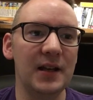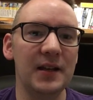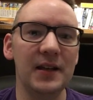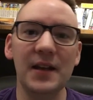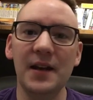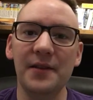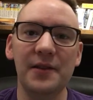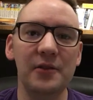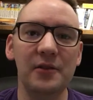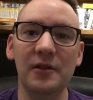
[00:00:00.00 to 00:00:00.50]

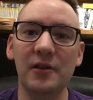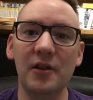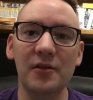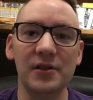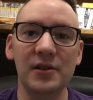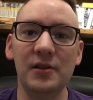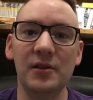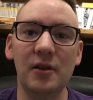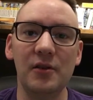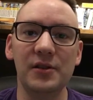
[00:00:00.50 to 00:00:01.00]
yeah, there are
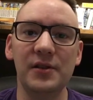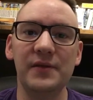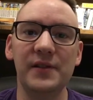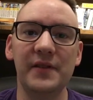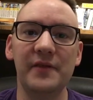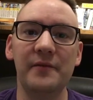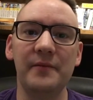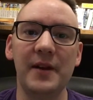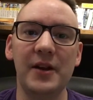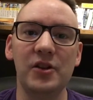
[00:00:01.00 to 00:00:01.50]
lots and lots of
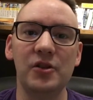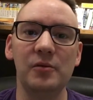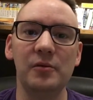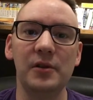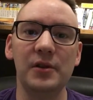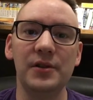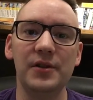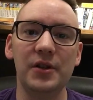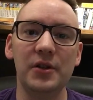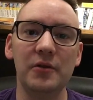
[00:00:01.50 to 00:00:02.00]
different measure
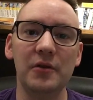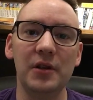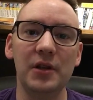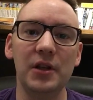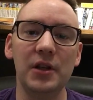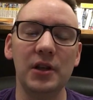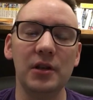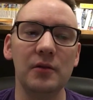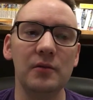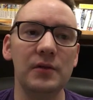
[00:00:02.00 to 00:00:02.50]
words that you
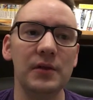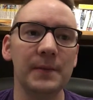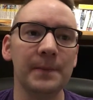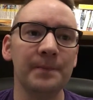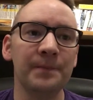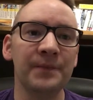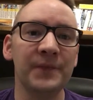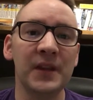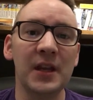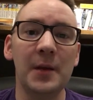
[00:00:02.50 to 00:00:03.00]
can use.
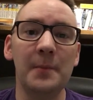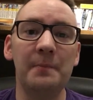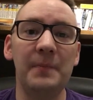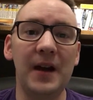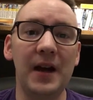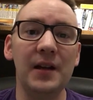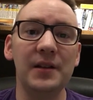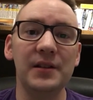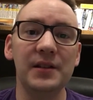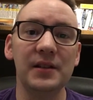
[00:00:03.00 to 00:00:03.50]

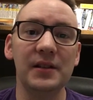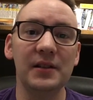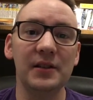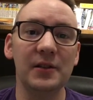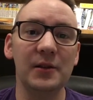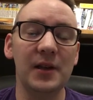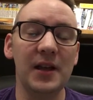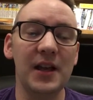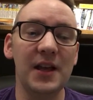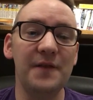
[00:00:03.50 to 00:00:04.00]
But
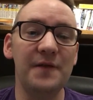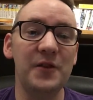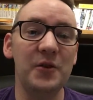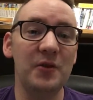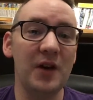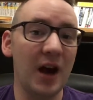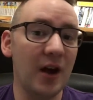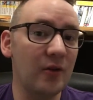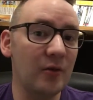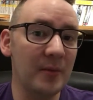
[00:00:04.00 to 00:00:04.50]
if you
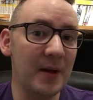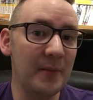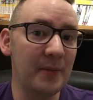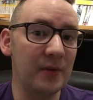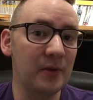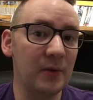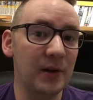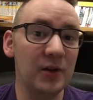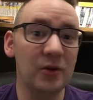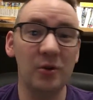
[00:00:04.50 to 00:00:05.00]
can't
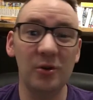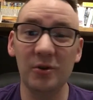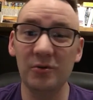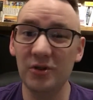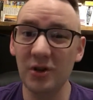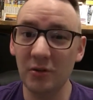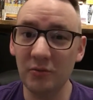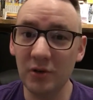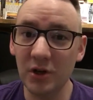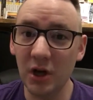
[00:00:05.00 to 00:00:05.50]
remember the one, or you
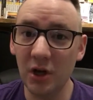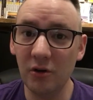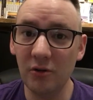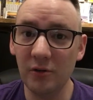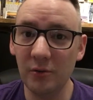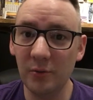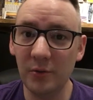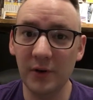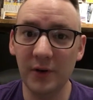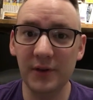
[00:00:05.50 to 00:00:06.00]
don't know
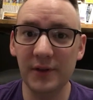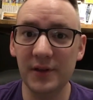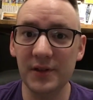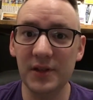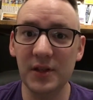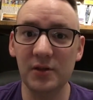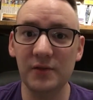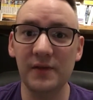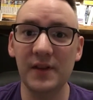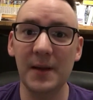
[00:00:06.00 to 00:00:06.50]
the word
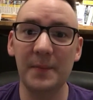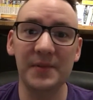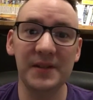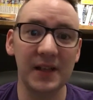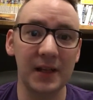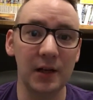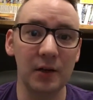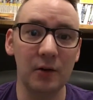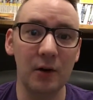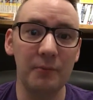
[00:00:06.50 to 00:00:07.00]
that's used for that
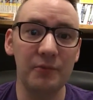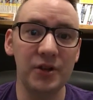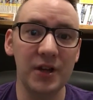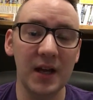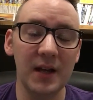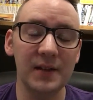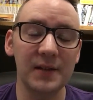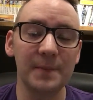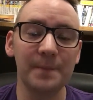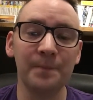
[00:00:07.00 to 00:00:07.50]
particular
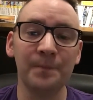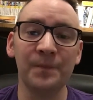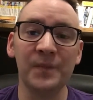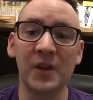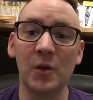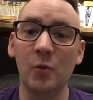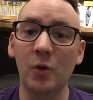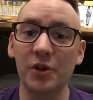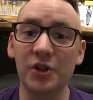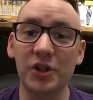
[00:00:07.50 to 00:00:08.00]
object,
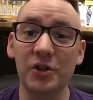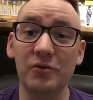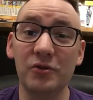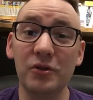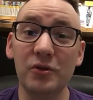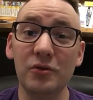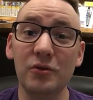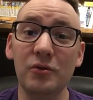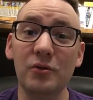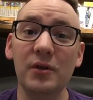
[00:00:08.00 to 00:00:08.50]
what you
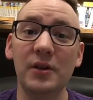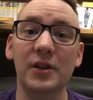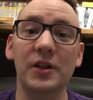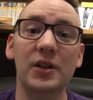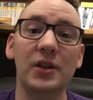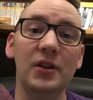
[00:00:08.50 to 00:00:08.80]
do,